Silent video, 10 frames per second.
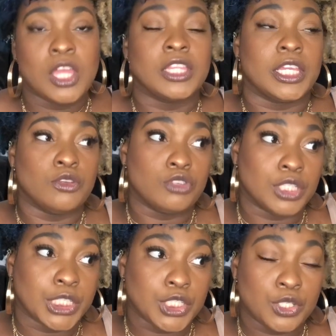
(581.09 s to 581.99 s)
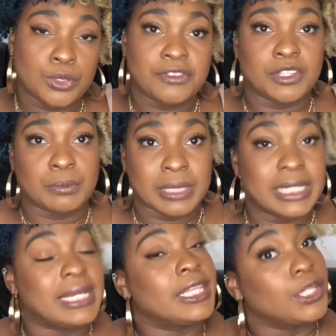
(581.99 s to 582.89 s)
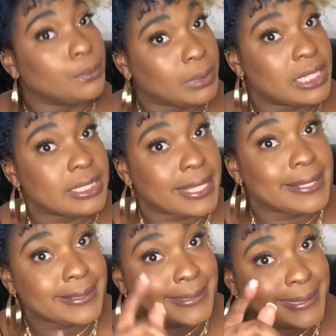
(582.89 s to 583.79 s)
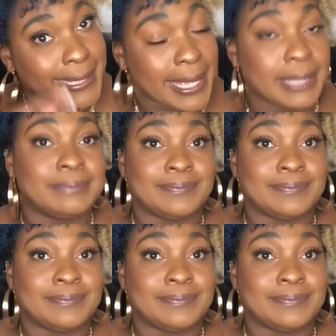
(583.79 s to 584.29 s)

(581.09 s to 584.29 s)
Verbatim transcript: They usually do if they're pleated and then they're plus size, okay?